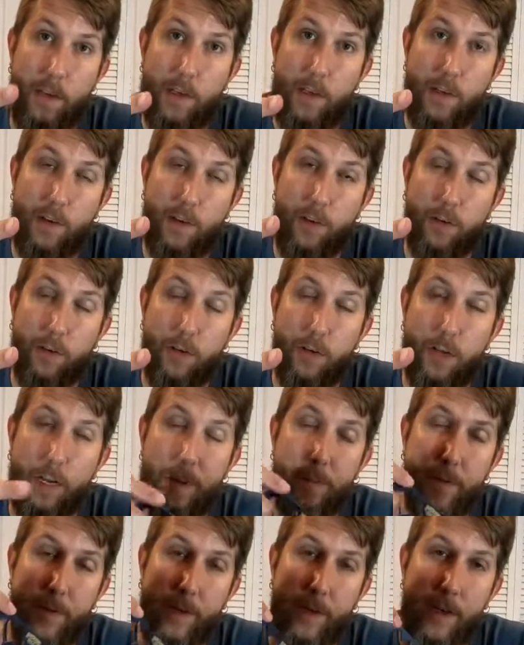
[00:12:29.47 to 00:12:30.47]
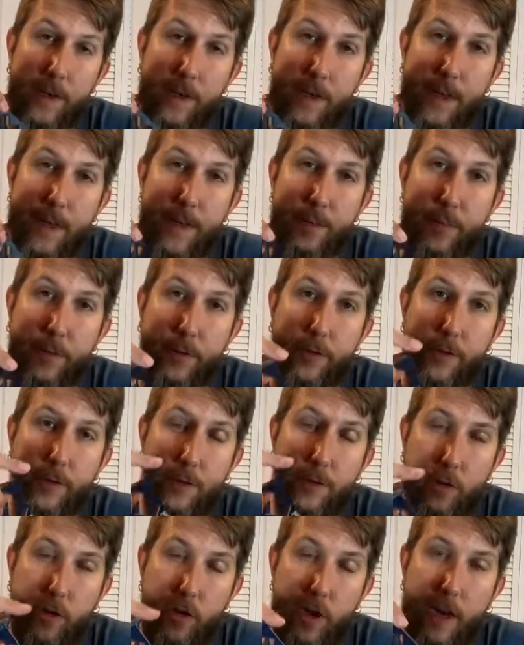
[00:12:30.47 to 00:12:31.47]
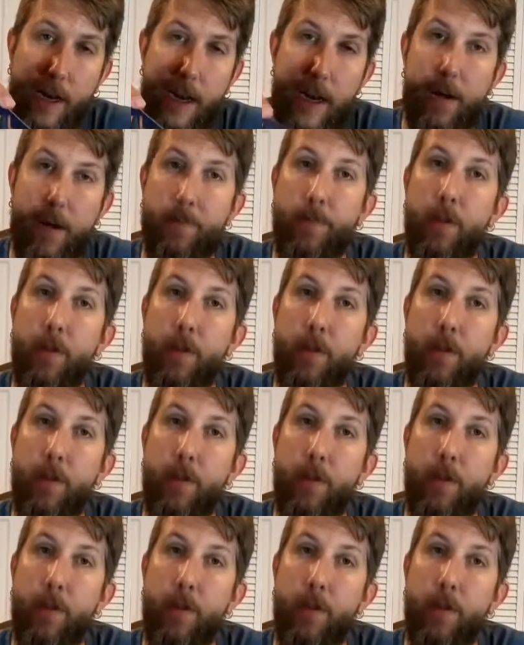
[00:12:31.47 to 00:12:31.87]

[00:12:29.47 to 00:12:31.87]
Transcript: Saltier Games in Indianapolis. Check it out.